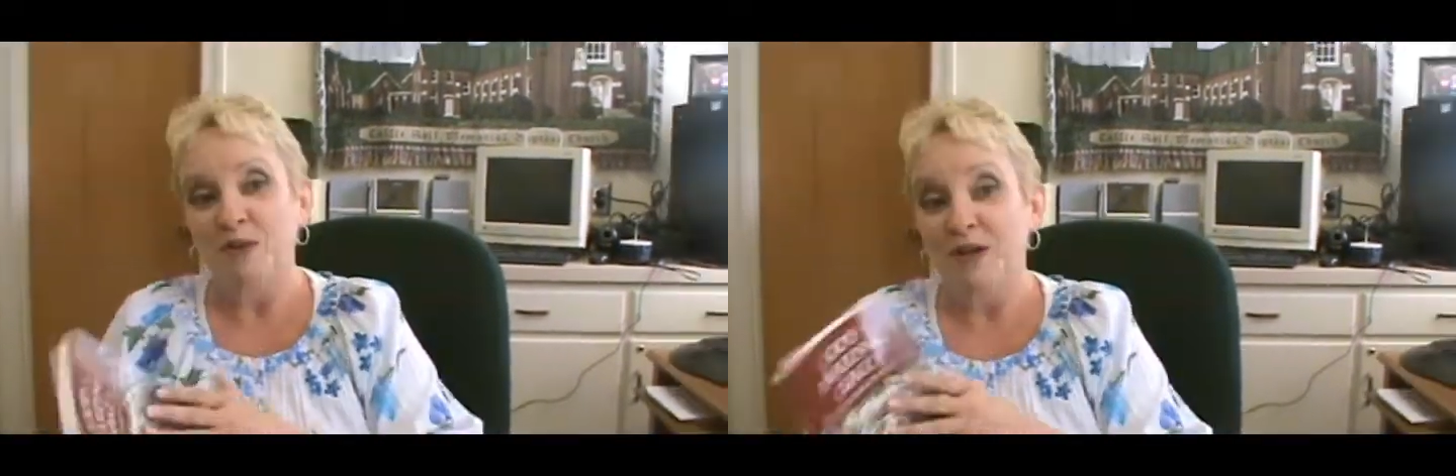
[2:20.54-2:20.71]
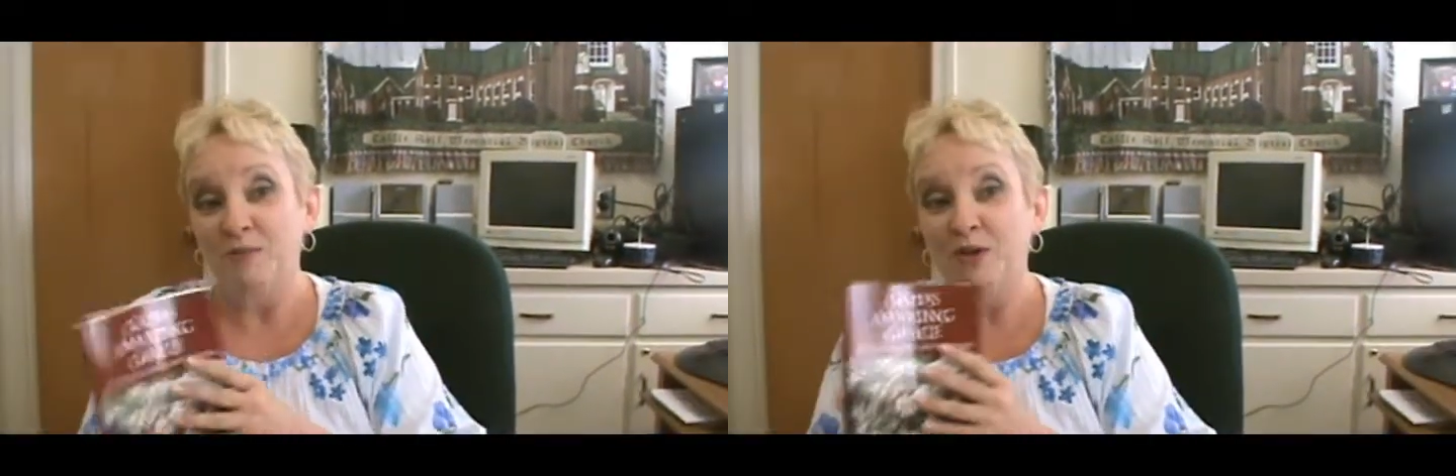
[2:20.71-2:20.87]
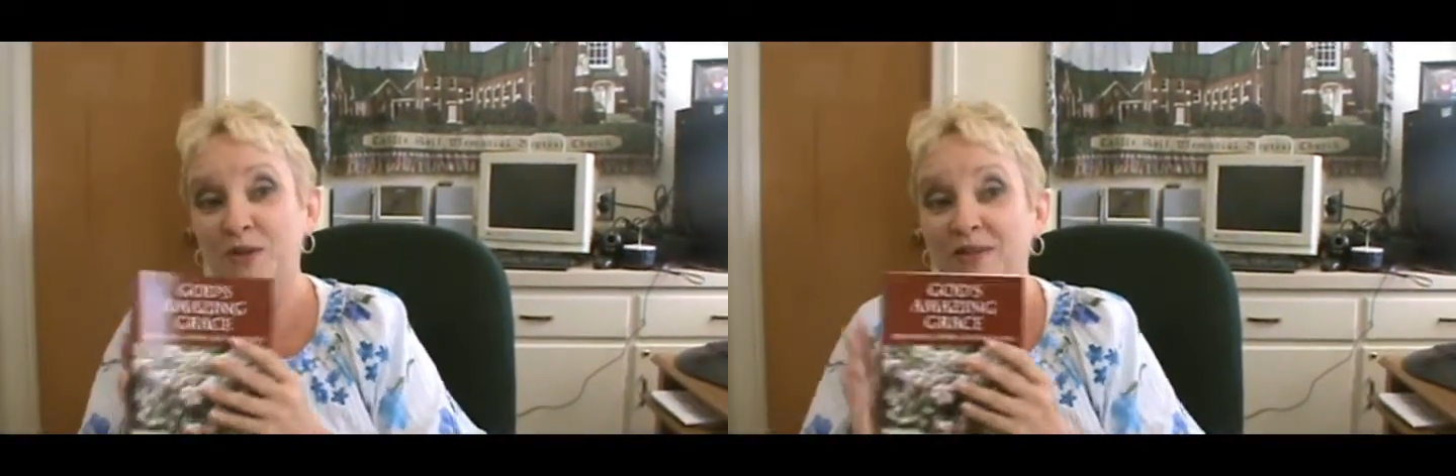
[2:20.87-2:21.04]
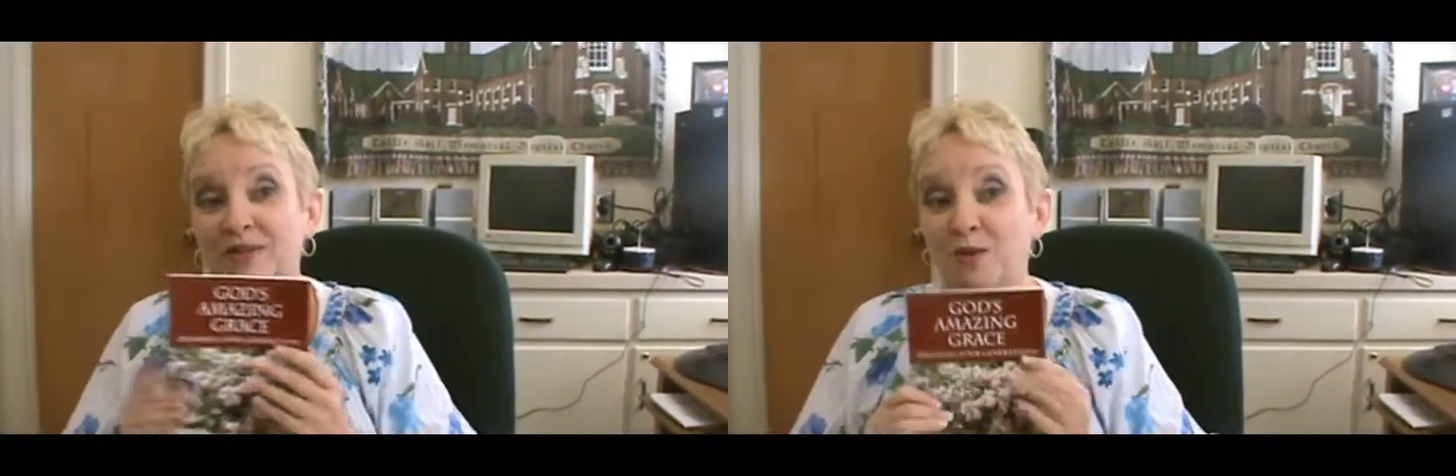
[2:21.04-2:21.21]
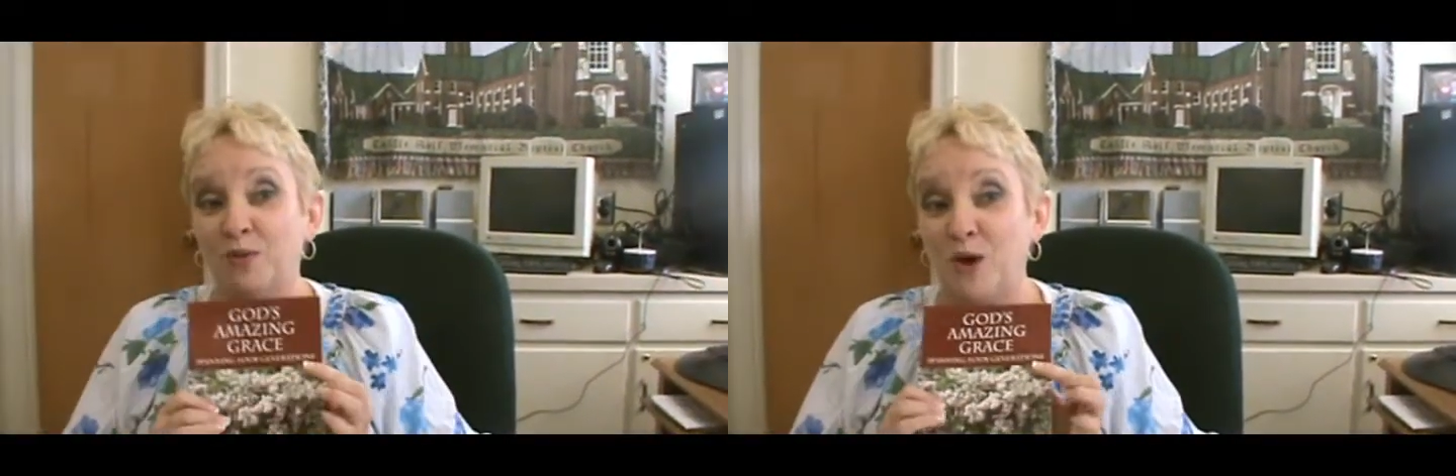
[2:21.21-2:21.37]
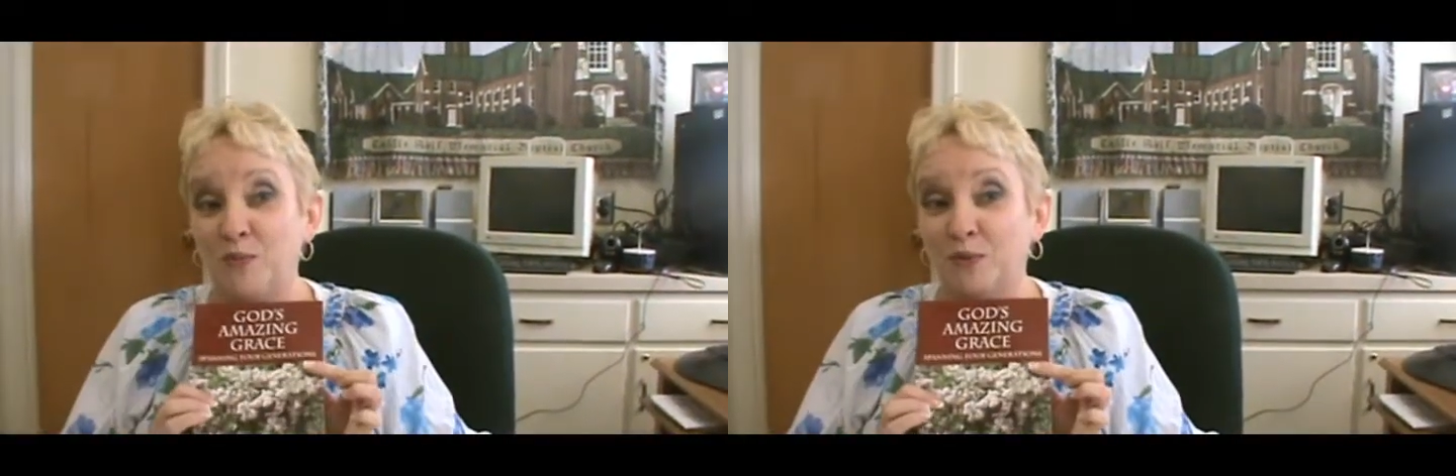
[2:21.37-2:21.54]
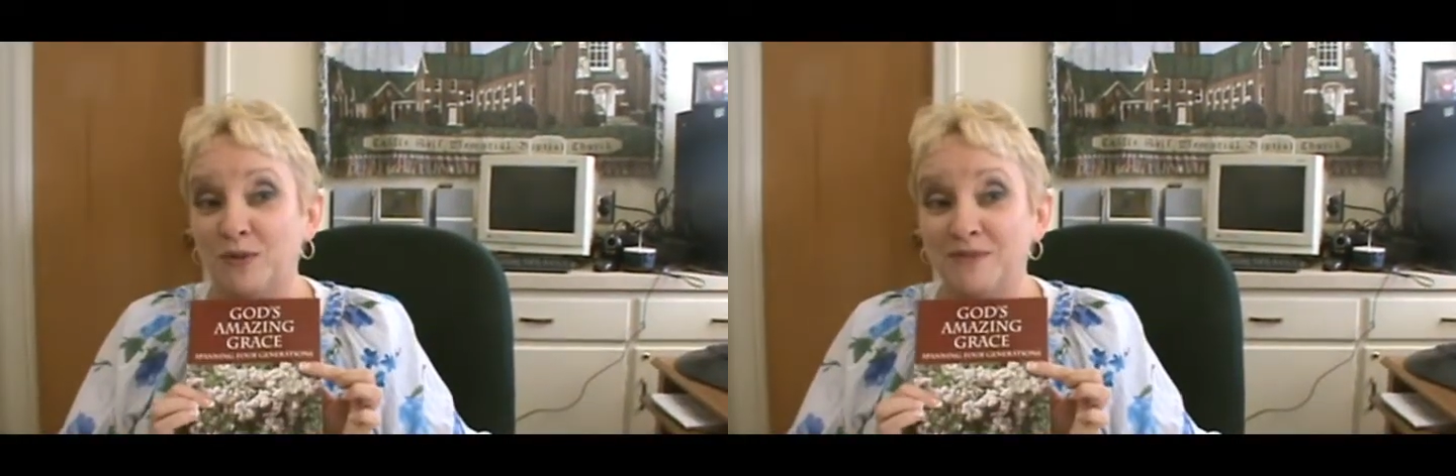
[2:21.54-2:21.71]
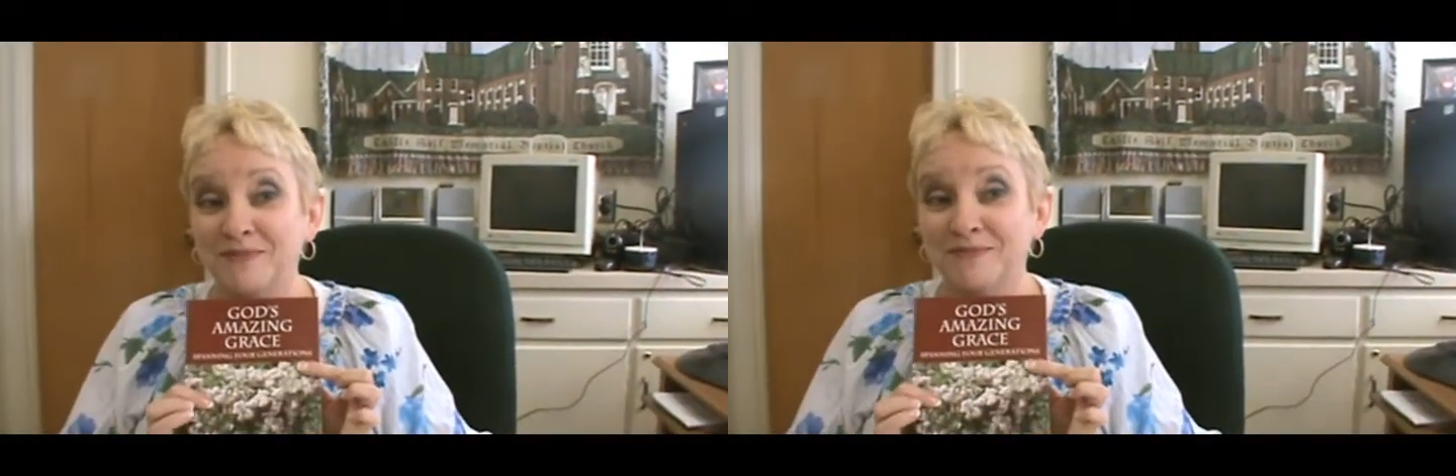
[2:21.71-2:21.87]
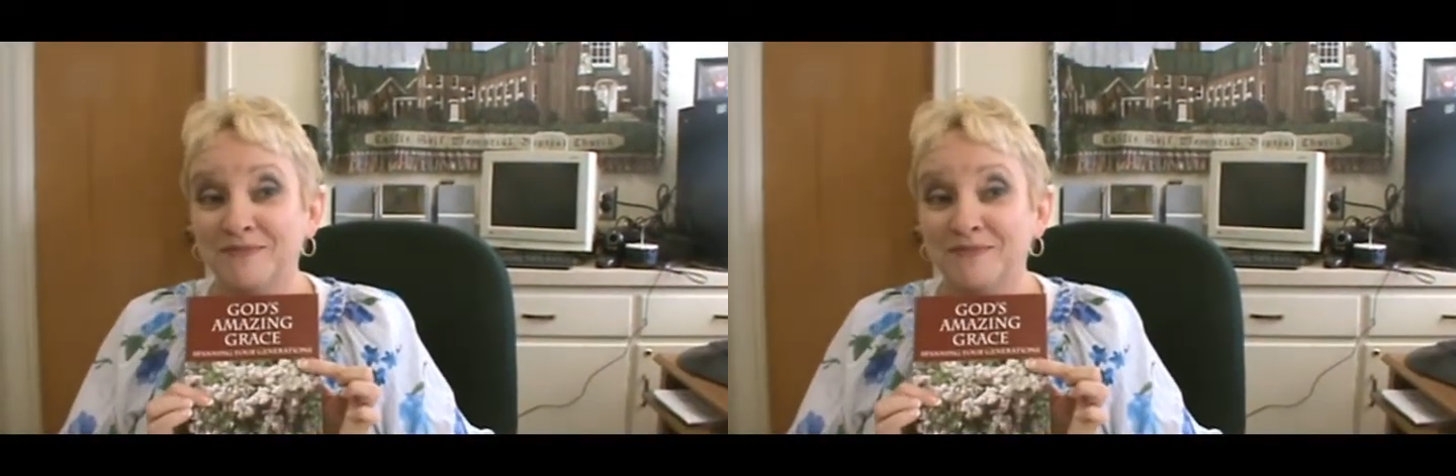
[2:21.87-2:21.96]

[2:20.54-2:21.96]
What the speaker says: You need to put this on Oprah.